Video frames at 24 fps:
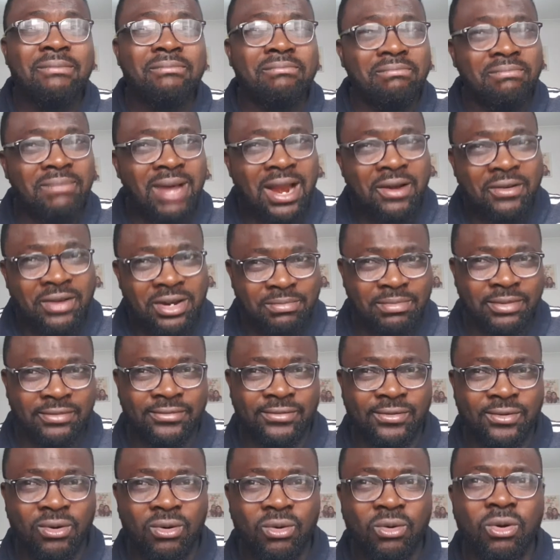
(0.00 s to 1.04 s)
married
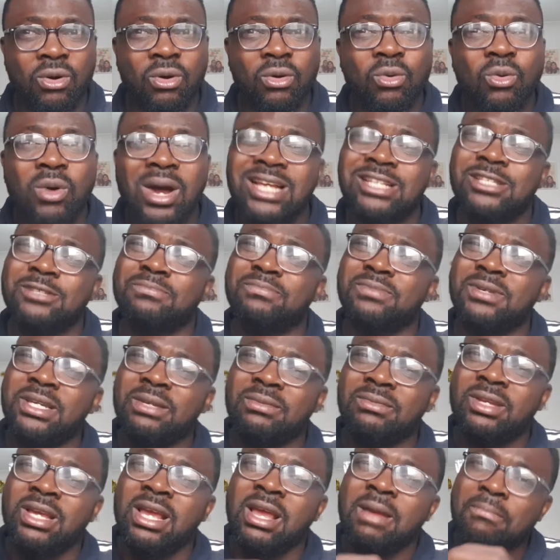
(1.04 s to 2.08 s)
before or who has
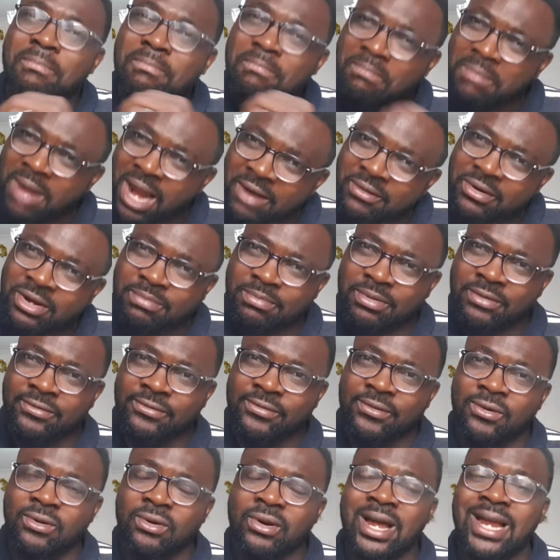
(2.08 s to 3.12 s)
been married
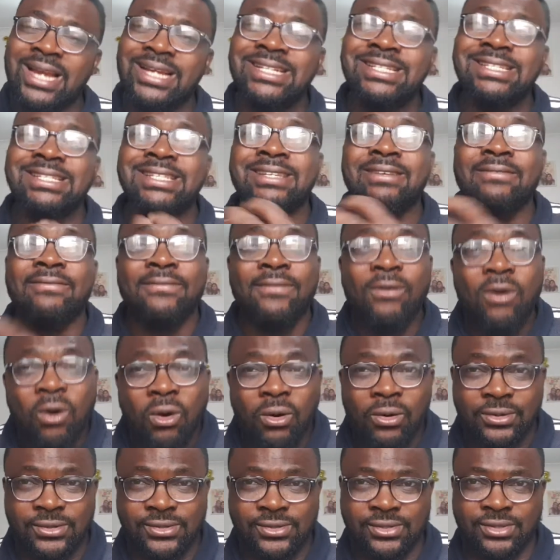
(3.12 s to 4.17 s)
before and is
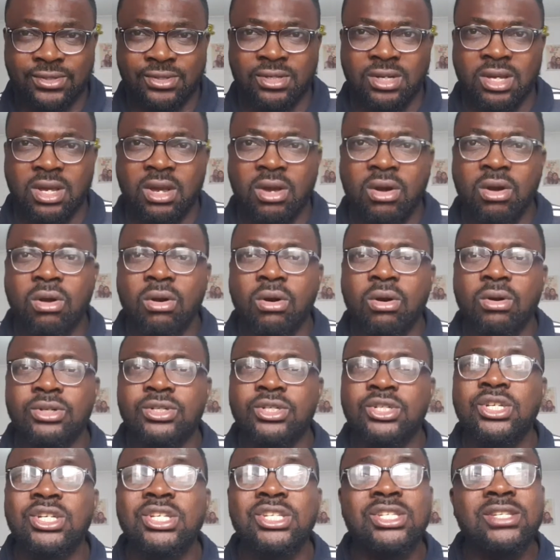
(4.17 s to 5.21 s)
divorced or
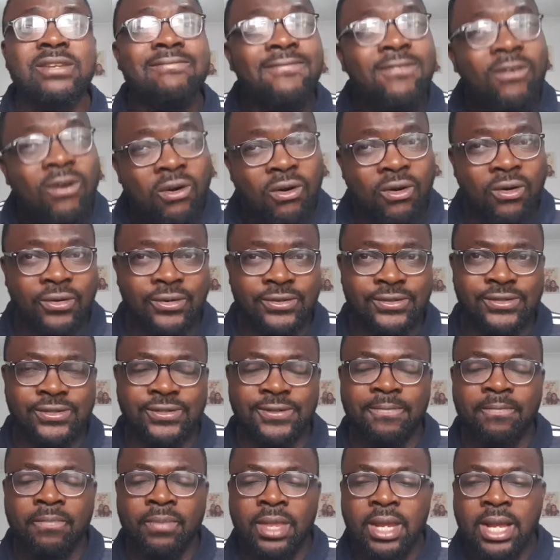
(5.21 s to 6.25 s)
she's
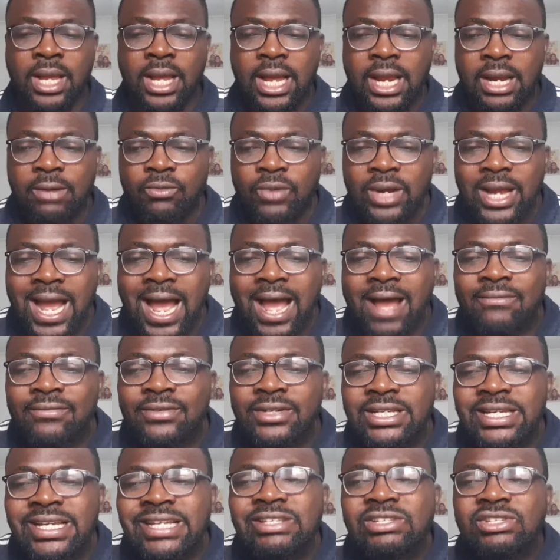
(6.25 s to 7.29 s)
divorced. And we
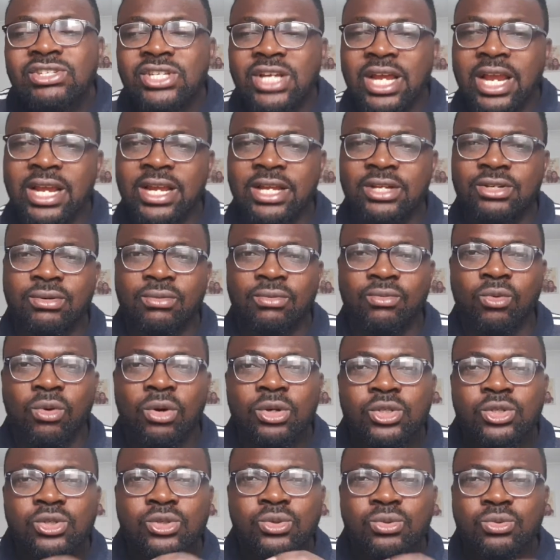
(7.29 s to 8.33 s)
have this challenge of
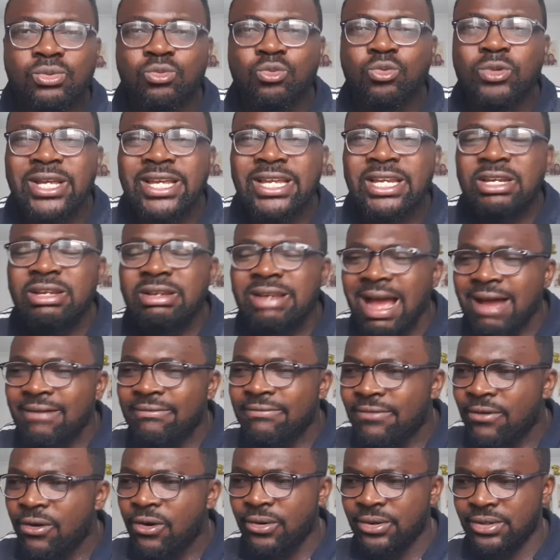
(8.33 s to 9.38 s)
what should we
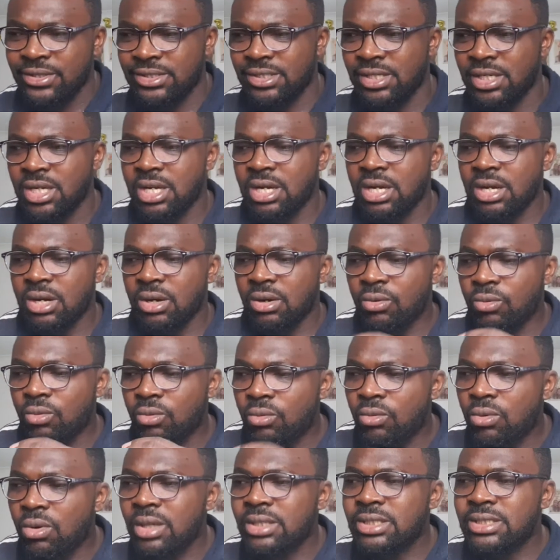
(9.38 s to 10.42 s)
avoid?
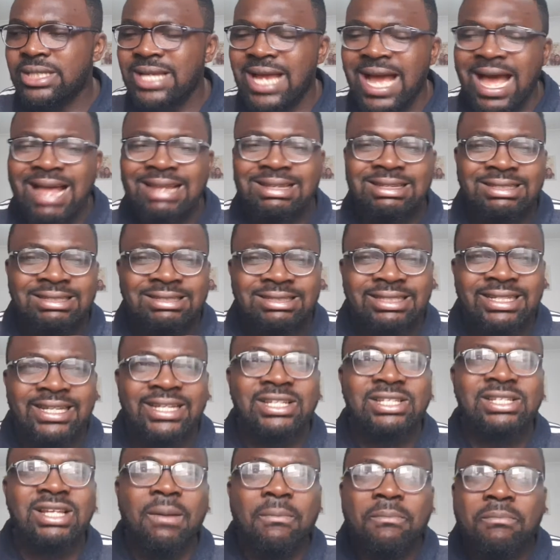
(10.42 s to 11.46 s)
What are the
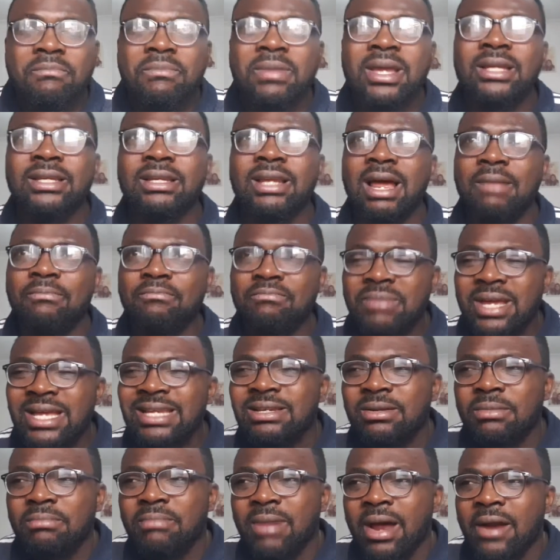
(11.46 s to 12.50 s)
things that
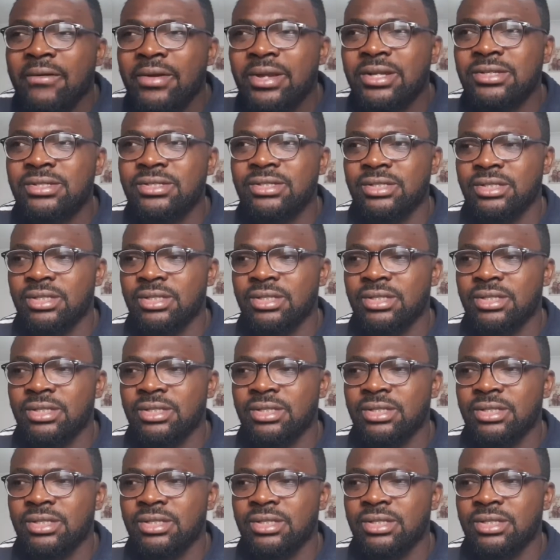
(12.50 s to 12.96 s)
made the marriage,